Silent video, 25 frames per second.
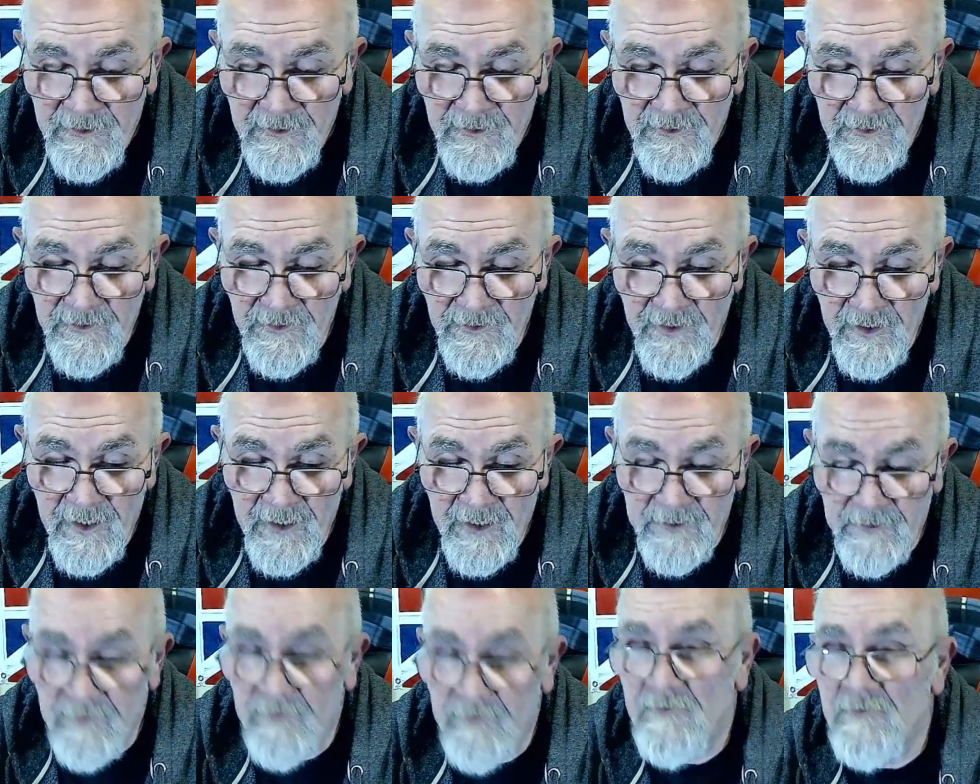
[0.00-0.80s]

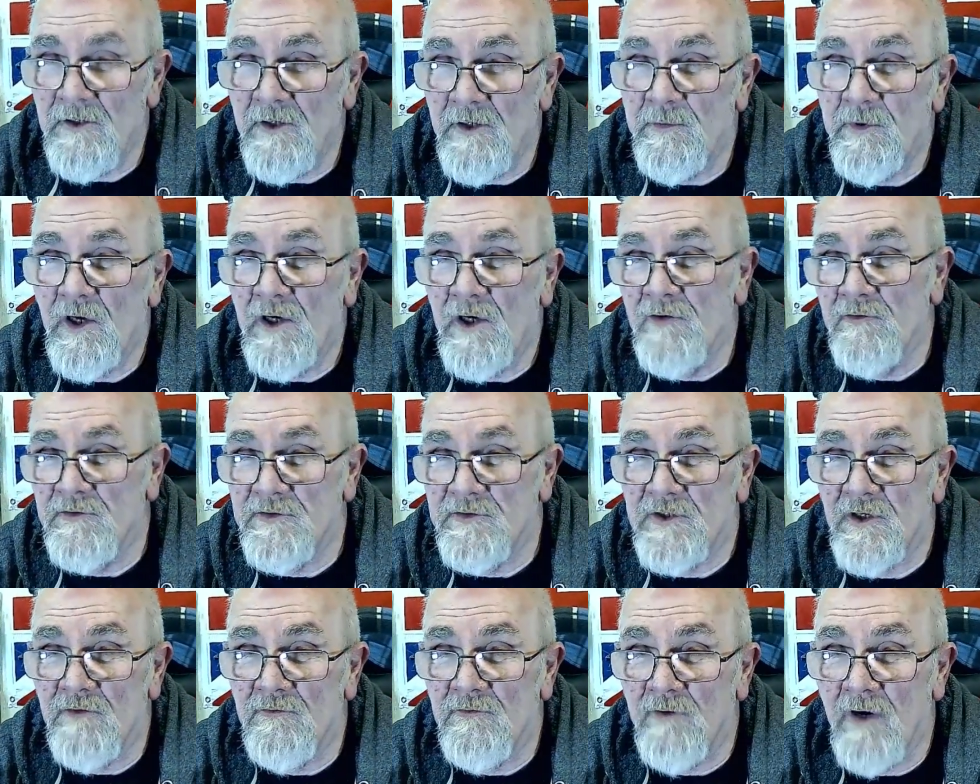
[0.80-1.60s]
then nip over
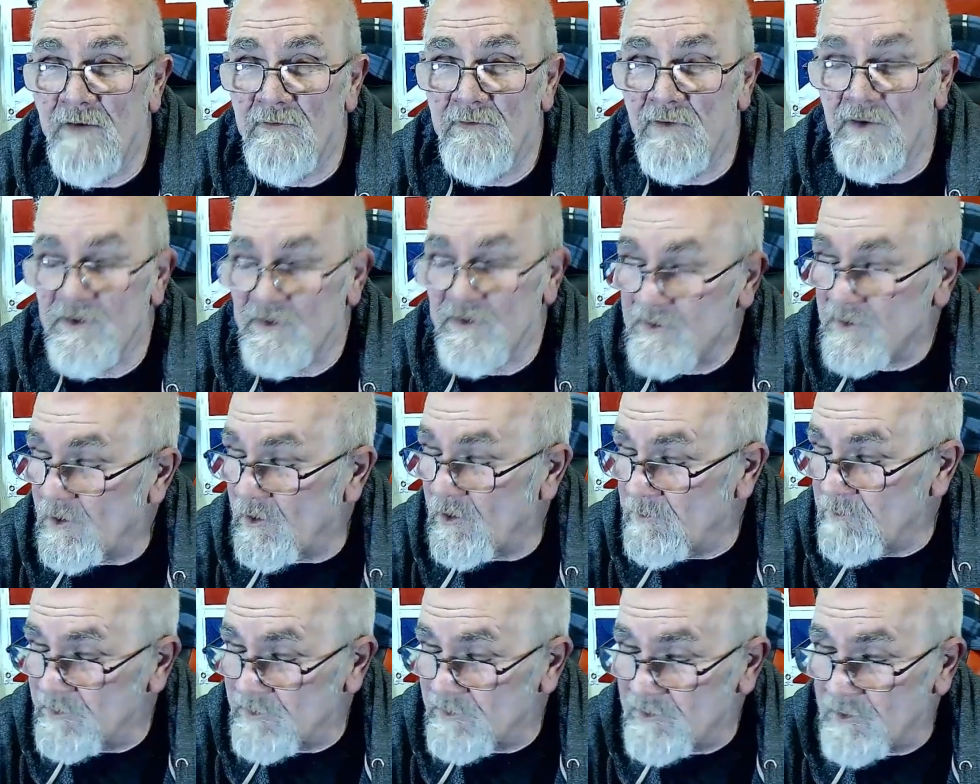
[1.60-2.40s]
to Reverend
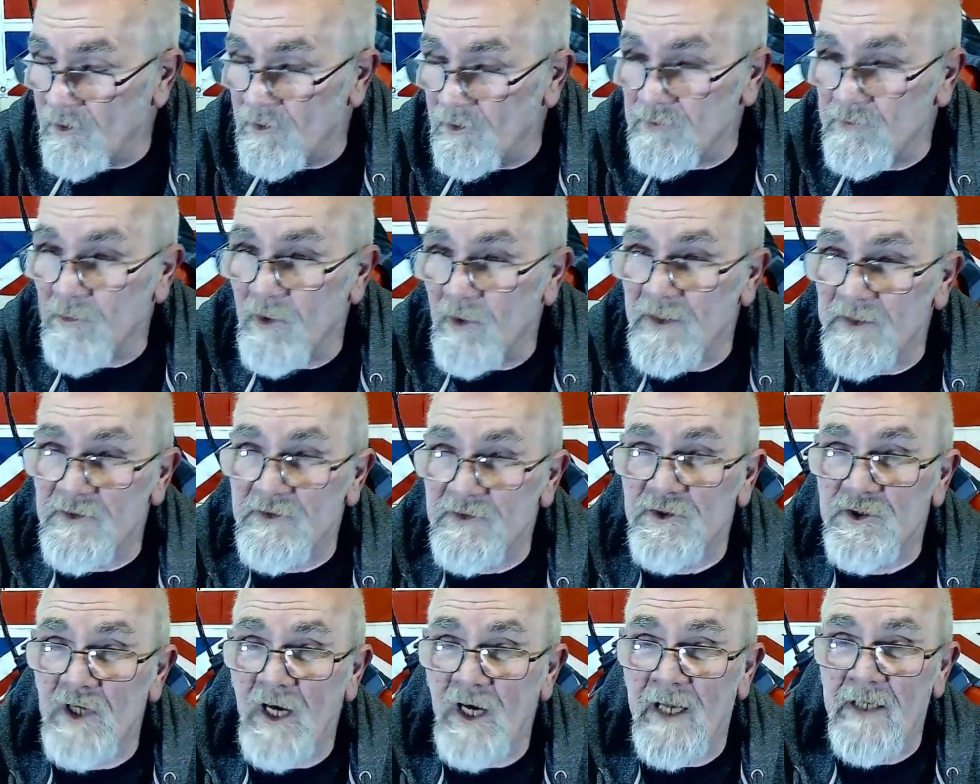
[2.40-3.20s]
Simon Sideways'
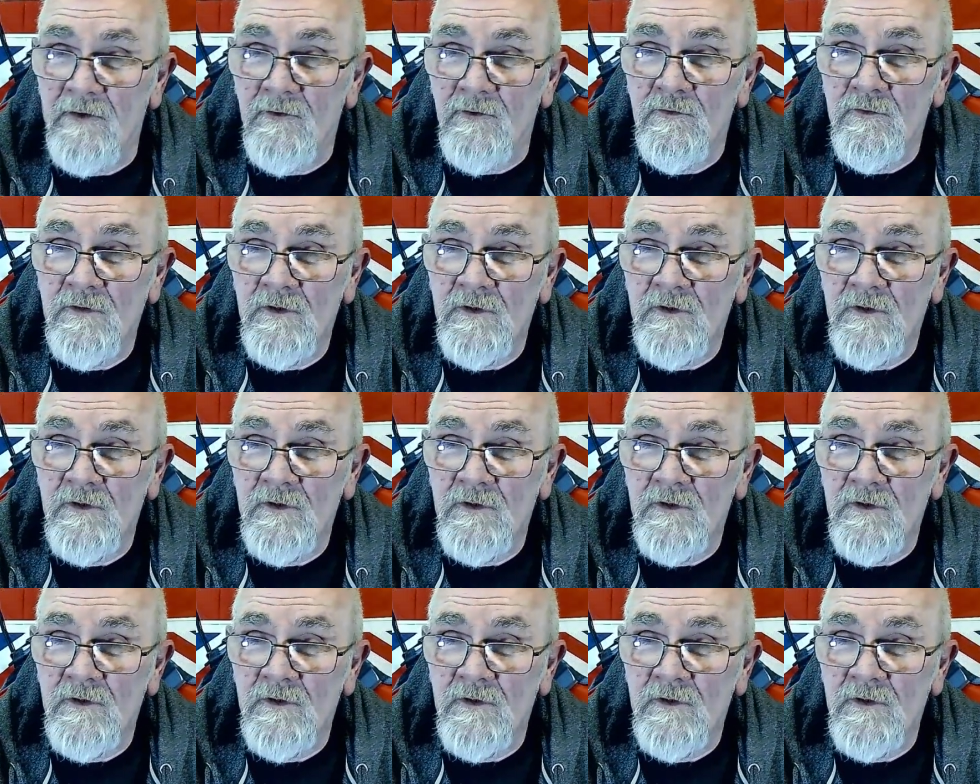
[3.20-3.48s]
channel.